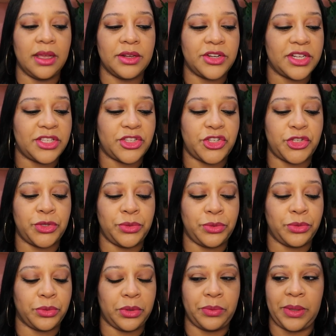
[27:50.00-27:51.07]
just
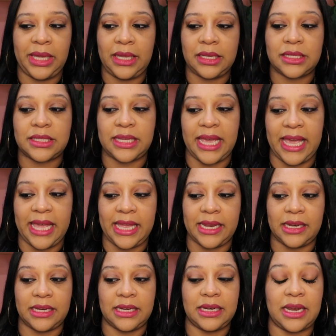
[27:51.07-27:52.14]
two, three weeks
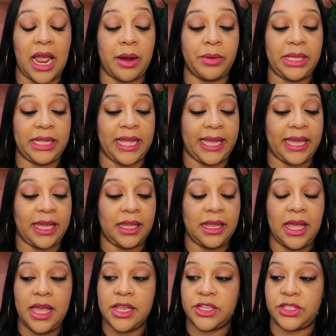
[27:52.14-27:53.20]
and I really like it.
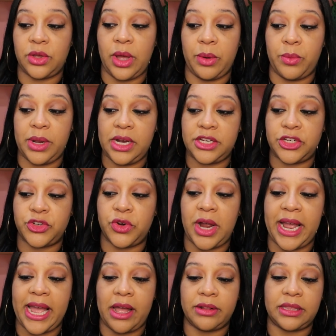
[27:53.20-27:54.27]
So I wanted to
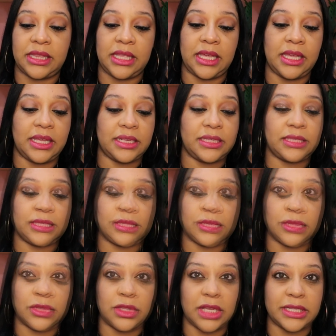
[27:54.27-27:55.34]
try out this,
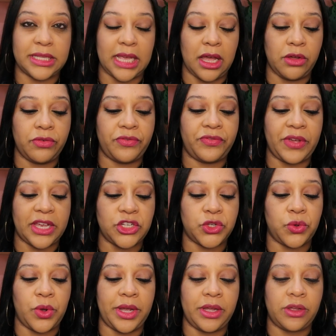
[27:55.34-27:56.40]
this e.l.f.
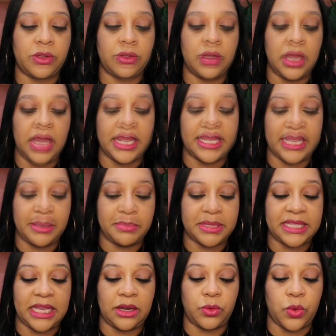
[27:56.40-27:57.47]
facial oil. It has hemp
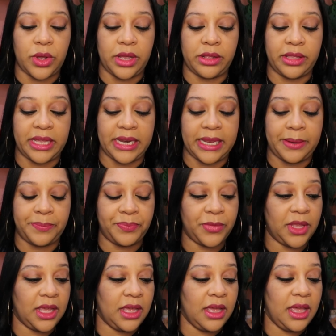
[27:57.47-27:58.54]
seed oil in
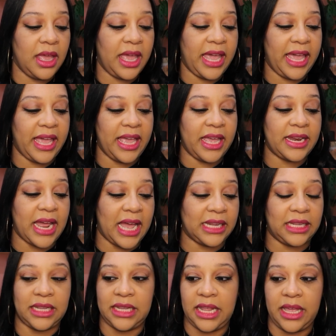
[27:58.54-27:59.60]
it and I
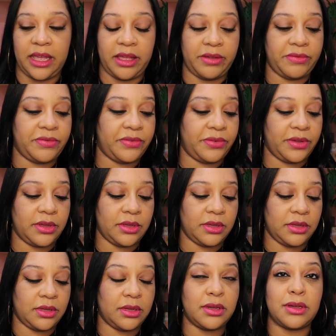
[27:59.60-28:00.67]
love,
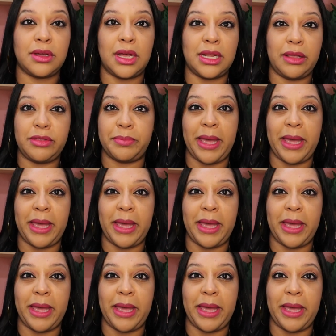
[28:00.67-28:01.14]
I love the